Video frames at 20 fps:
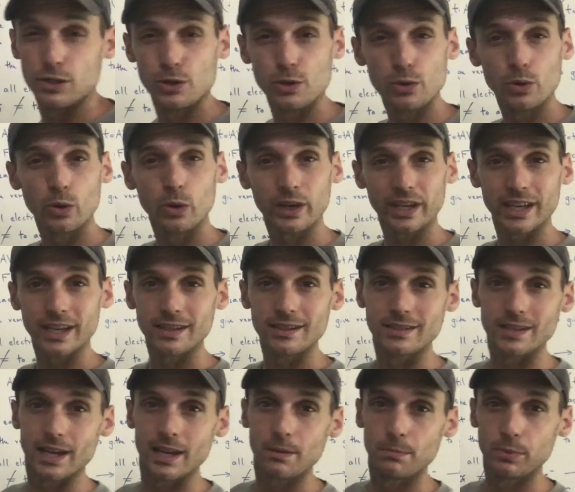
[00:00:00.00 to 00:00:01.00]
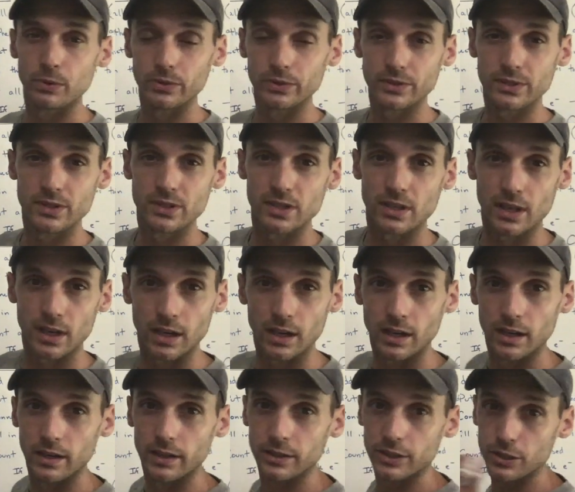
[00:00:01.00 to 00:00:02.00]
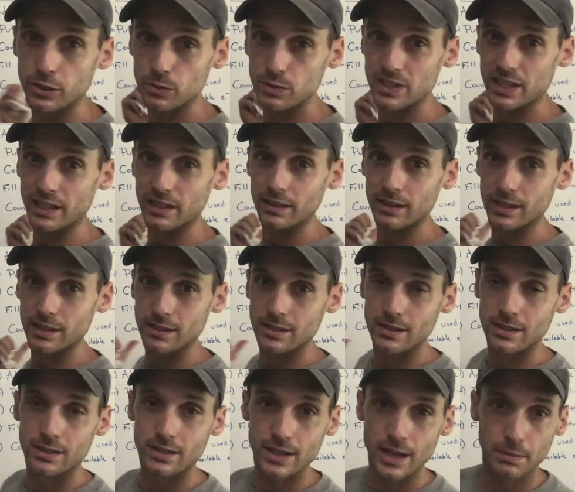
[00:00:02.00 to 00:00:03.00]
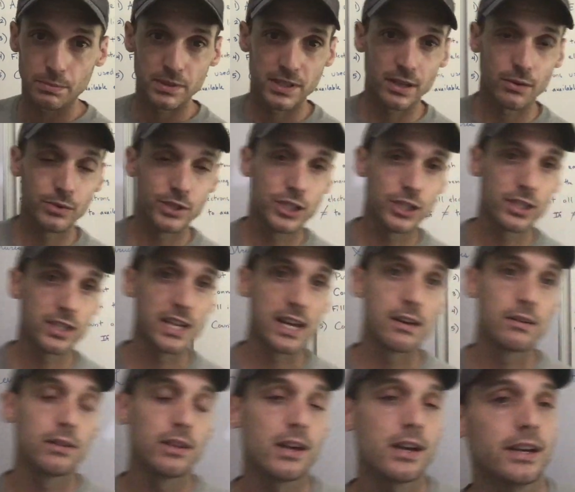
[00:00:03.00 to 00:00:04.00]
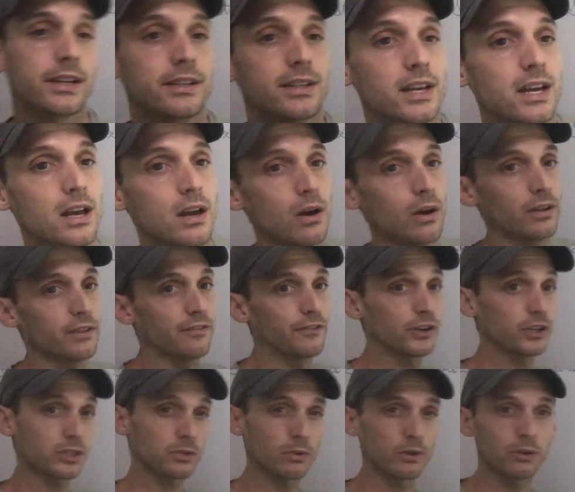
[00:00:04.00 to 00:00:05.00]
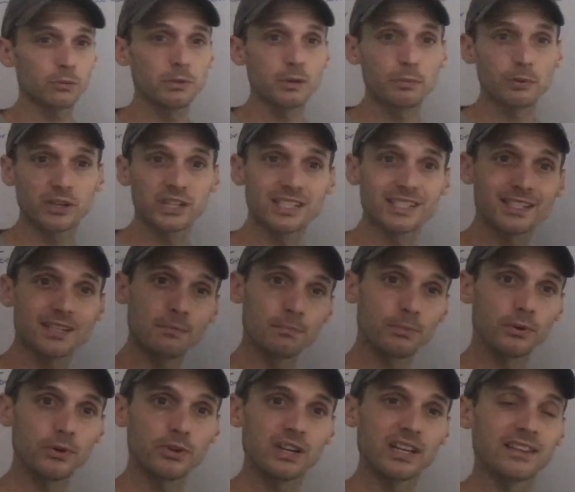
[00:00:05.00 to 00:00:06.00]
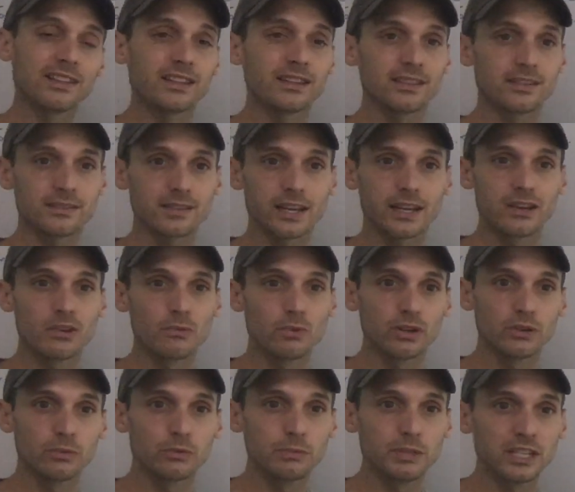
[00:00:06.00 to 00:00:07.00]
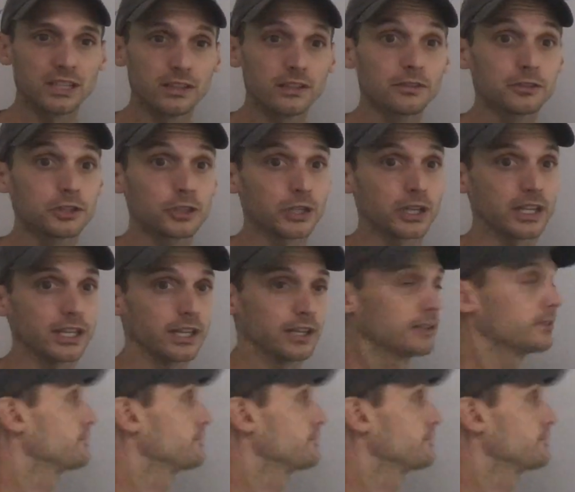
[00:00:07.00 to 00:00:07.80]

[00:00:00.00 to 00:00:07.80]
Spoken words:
two quick examples using these steps that we just outlined. First one will be pretty simple, and then the second one will be a little trickier,